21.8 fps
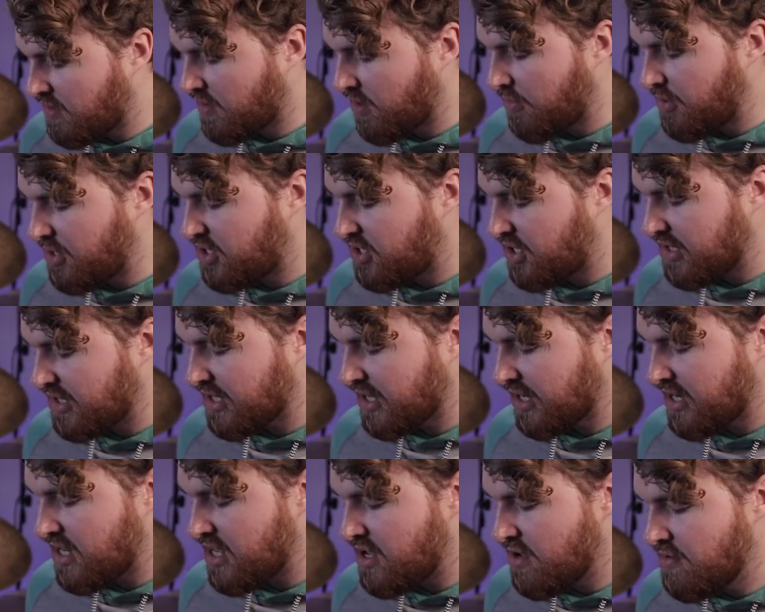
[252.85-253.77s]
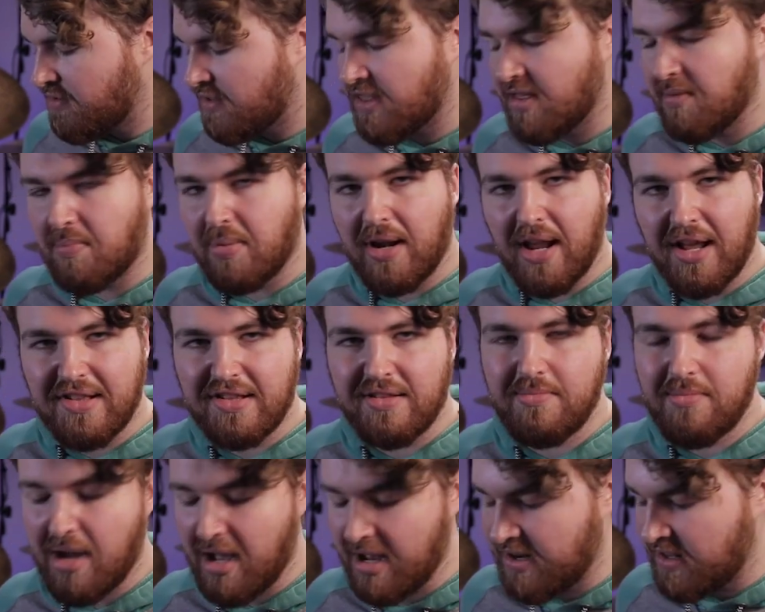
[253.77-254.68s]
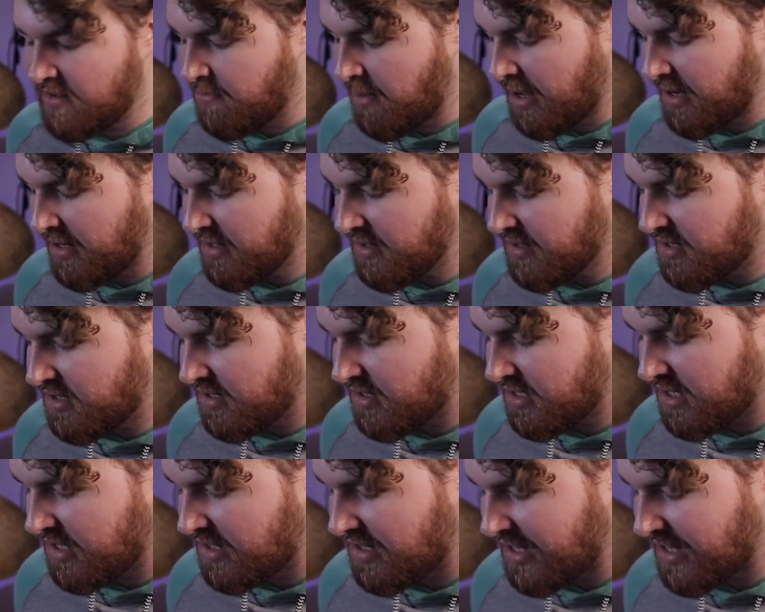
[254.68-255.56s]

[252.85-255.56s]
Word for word: So we're just gonna use the plus and minus buttons just to